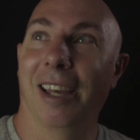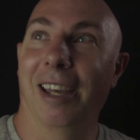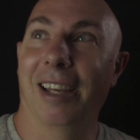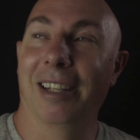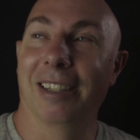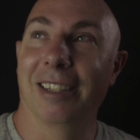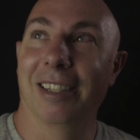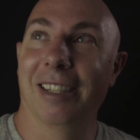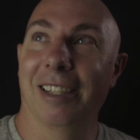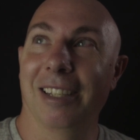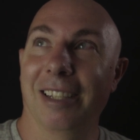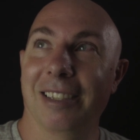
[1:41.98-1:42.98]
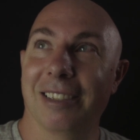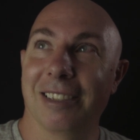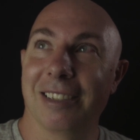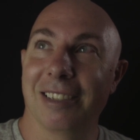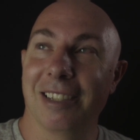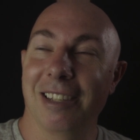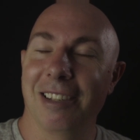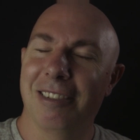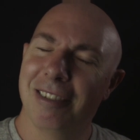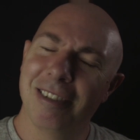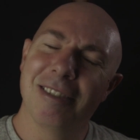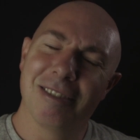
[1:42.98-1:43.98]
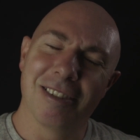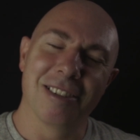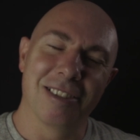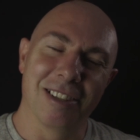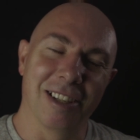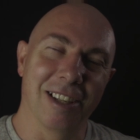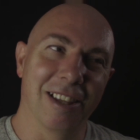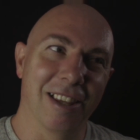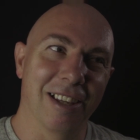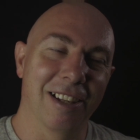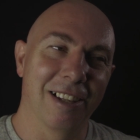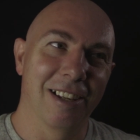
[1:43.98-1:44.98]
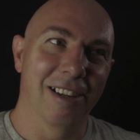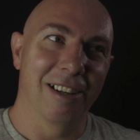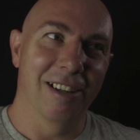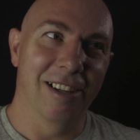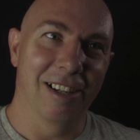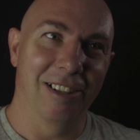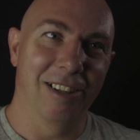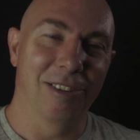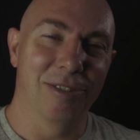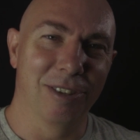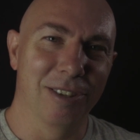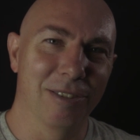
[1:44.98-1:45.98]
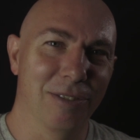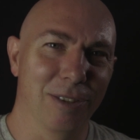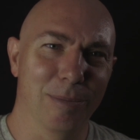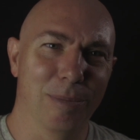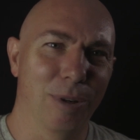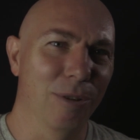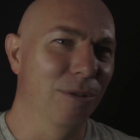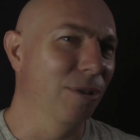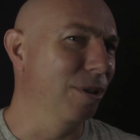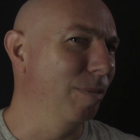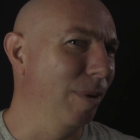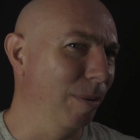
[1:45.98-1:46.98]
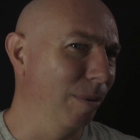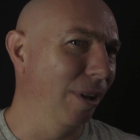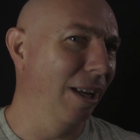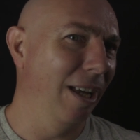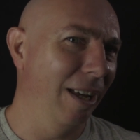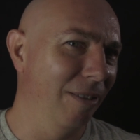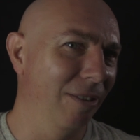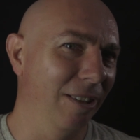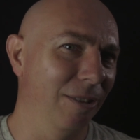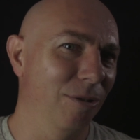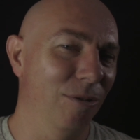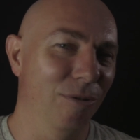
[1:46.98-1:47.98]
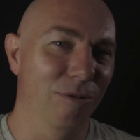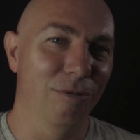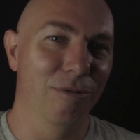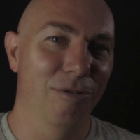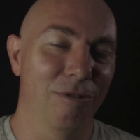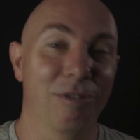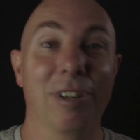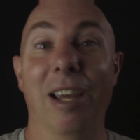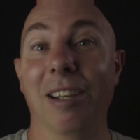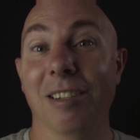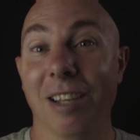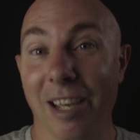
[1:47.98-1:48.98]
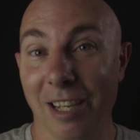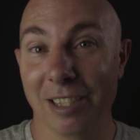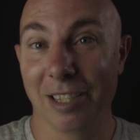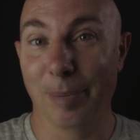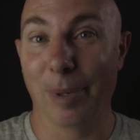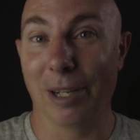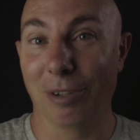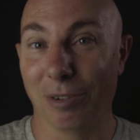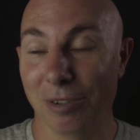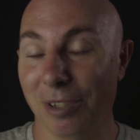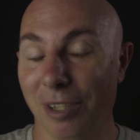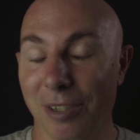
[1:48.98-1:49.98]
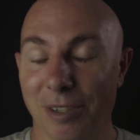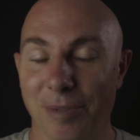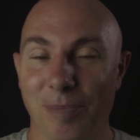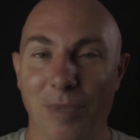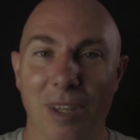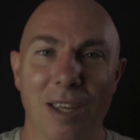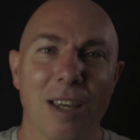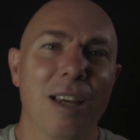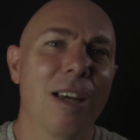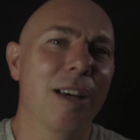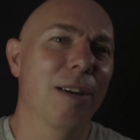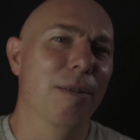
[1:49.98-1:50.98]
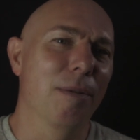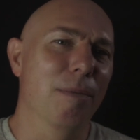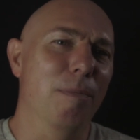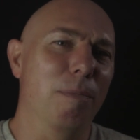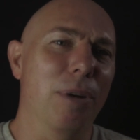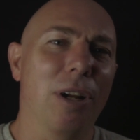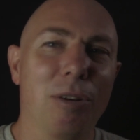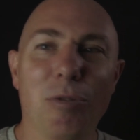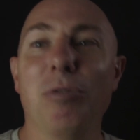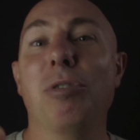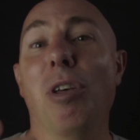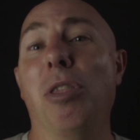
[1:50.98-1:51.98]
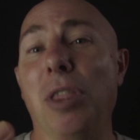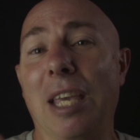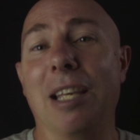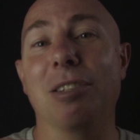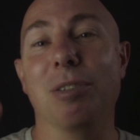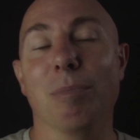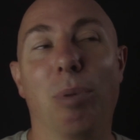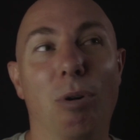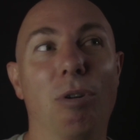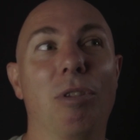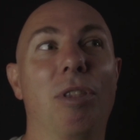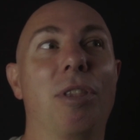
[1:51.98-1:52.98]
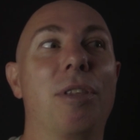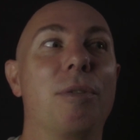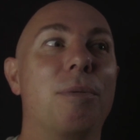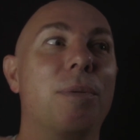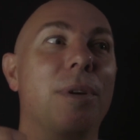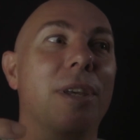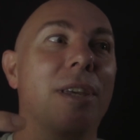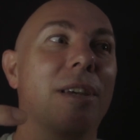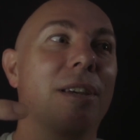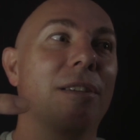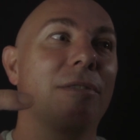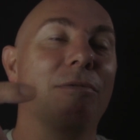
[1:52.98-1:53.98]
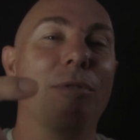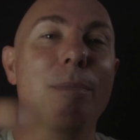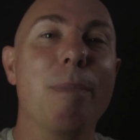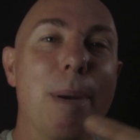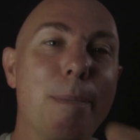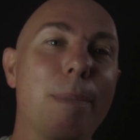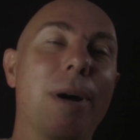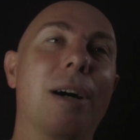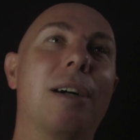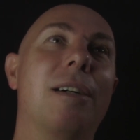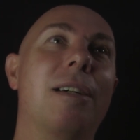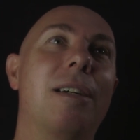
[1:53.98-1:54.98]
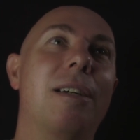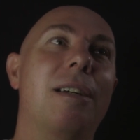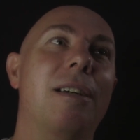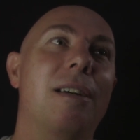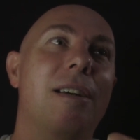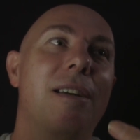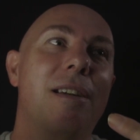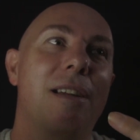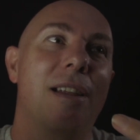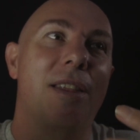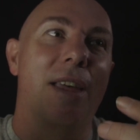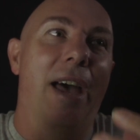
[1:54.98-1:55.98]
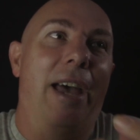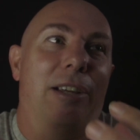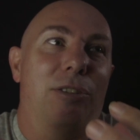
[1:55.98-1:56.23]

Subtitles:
and it's interesting in that I like all the different approaches people are having to create ASMR content. But I also think it's important that we remember the